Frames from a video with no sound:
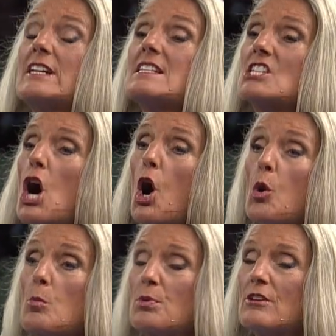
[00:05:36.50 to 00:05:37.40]
is
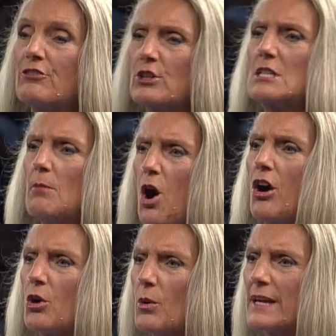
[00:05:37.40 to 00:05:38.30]
hope for
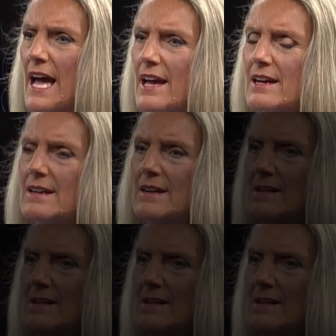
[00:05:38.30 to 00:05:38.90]
tomorrow, okay?